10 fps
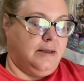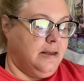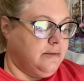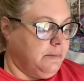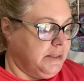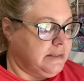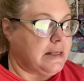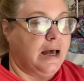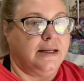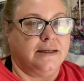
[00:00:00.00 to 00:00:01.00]
So I'm
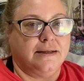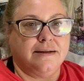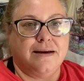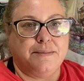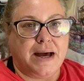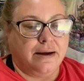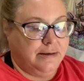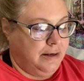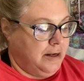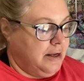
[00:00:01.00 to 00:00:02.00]
excited about
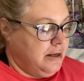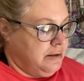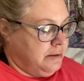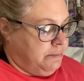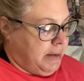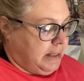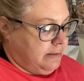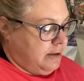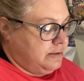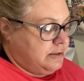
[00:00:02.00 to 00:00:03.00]

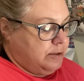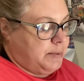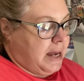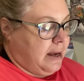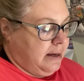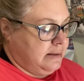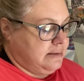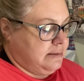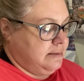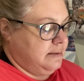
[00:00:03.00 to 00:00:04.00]
making those two
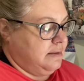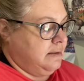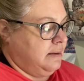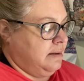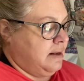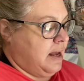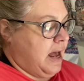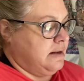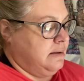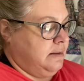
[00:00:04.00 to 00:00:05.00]
bags.
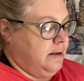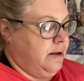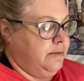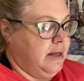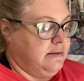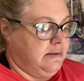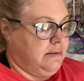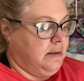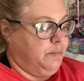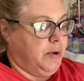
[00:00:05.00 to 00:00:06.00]
You know,
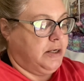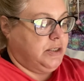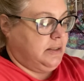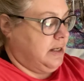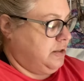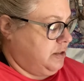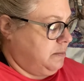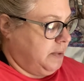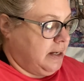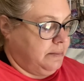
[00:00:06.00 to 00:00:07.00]
that's a project I
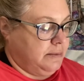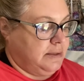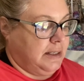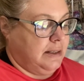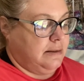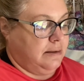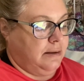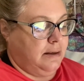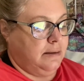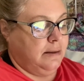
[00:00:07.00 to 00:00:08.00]
should be able to get
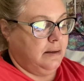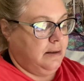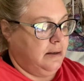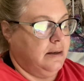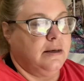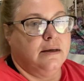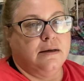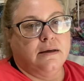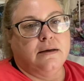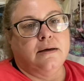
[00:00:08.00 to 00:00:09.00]
done.
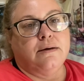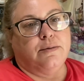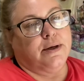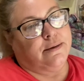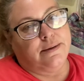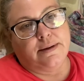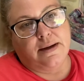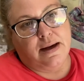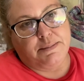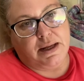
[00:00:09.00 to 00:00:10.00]
Well,
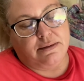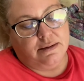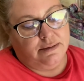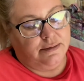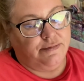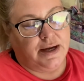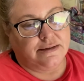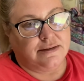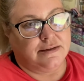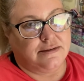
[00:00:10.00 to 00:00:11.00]
I'm not the
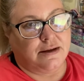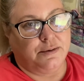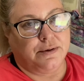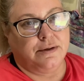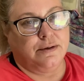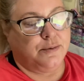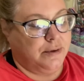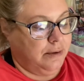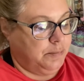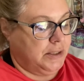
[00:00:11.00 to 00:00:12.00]
fastest sewer in the
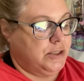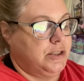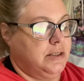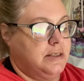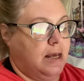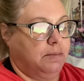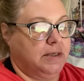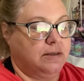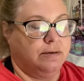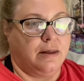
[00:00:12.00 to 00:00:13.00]
world, but it shouldn't take me
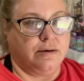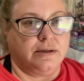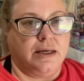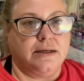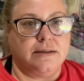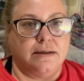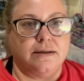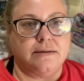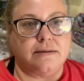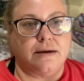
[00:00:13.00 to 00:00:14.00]
too long to get it
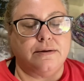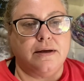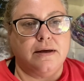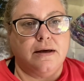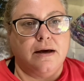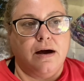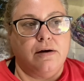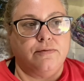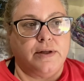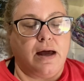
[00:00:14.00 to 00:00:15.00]
done. So
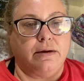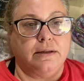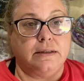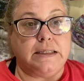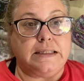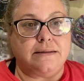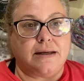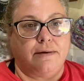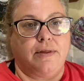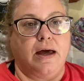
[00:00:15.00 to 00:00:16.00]
hopefully I'll at least
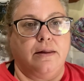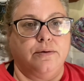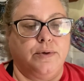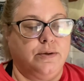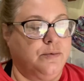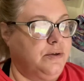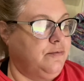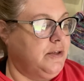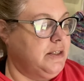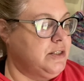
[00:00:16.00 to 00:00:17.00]
have the Halloween one
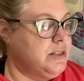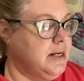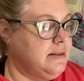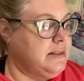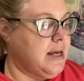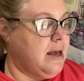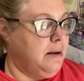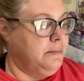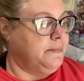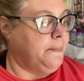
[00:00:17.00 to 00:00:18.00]
finished next
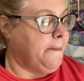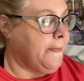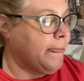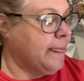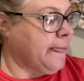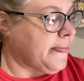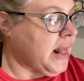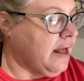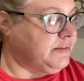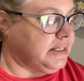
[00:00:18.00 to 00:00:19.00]
time.
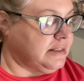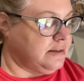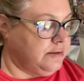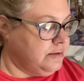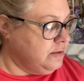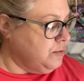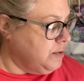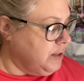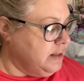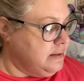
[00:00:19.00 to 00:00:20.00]
I have to get to the store
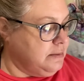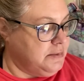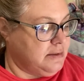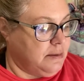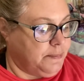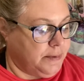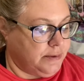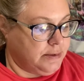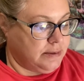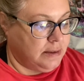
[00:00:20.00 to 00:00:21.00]
and get some
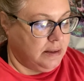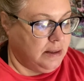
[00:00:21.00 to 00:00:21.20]
zippers.